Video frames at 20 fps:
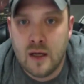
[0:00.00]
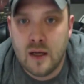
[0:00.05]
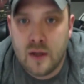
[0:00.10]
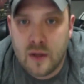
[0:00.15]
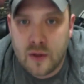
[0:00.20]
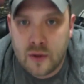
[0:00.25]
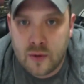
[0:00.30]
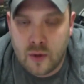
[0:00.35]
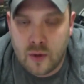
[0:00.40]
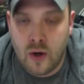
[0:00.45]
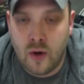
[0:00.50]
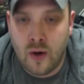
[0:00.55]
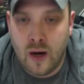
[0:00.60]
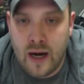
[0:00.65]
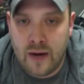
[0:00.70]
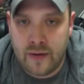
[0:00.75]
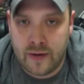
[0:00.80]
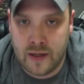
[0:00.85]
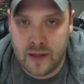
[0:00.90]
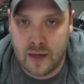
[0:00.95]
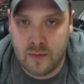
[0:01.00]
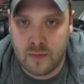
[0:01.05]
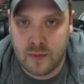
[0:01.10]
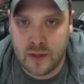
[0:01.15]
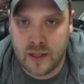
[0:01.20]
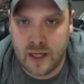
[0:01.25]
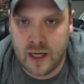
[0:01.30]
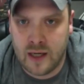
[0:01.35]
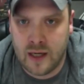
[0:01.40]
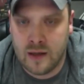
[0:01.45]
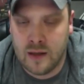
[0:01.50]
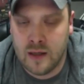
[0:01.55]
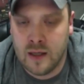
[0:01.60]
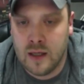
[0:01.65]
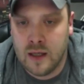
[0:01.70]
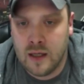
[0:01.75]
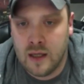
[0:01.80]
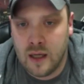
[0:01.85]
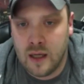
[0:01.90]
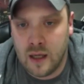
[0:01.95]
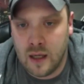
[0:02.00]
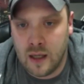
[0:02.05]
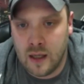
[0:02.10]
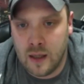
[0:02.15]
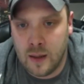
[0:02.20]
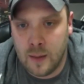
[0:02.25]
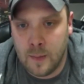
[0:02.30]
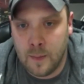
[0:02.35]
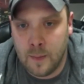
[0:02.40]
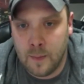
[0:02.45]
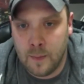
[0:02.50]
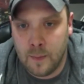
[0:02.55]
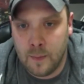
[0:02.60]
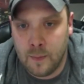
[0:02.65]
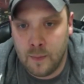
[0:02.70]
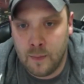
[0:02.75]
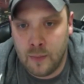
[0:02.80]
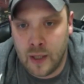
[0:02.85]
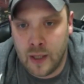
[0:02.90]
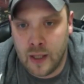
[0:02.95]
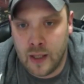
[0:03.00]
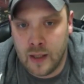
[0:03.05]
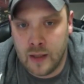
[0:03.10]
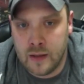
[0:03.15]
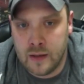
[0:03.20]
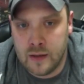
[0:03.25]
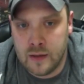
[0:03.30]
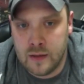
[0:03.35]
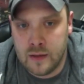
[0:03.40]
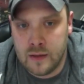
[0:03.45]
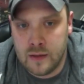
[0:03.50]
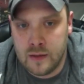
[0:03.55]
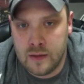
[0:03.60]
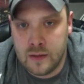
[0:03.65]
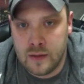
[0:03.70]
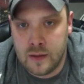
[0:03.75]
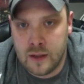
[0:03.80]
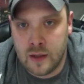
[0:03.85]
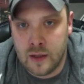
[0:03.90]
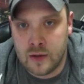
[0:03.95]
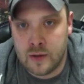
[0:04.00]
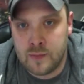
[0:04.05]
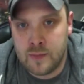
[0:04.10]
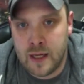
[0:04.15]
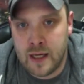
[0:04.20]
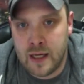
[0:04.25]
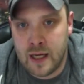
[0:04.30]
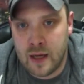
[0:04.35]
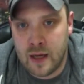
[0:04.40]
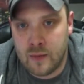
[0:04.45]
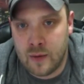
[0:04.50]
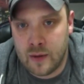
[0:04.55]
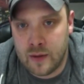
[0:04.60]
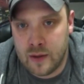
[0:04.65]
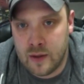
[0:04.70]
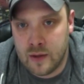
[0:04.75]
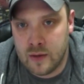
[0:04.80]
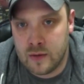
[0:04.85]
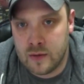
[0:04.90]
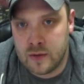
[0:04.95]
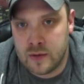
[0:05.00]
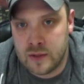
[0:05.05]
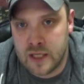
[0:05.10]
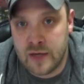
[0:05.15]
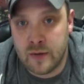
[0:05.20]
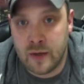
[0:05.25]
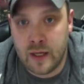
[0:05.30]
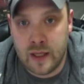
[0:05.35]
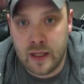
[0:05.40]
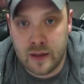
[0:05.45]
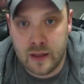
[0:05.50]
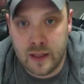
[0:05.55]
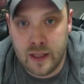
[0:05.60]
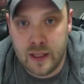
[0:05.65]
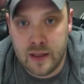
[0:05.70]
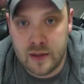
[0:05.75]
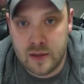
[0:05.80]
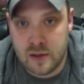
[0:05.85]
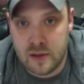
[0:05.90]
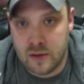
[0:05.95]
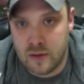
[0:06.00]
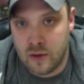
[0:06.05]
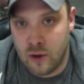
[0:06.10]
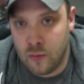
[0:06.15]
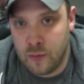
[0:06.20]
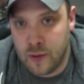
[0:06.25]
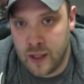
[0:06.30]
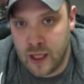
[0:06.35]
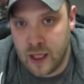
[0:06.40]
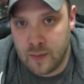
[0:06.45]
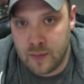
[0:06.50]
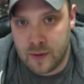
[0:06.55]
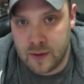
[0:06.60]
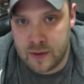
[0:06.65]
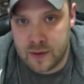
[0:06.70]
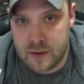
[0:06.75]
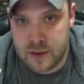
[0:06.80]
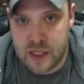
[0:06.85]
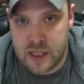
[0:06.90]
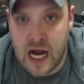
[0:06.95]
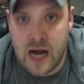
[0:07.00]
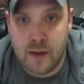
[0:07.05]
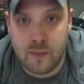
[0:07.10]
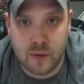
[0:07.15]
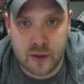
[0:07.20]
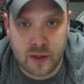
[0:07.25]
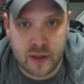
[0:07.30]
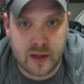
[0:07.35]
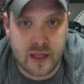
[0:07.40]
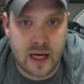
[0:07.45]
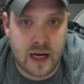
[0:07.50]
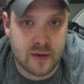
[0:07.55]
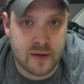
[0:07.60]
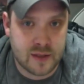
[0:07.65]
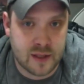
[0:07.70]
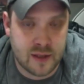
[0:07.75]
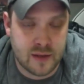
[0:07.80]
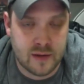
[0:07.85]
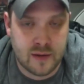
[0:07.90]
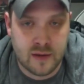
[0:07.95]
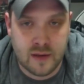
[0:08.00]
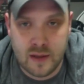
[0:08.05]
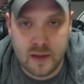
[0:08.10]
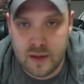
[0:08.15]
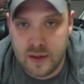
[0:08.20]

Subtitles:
throw out a number there. But depending on whether you're generating leads or opening up a shop with 1,000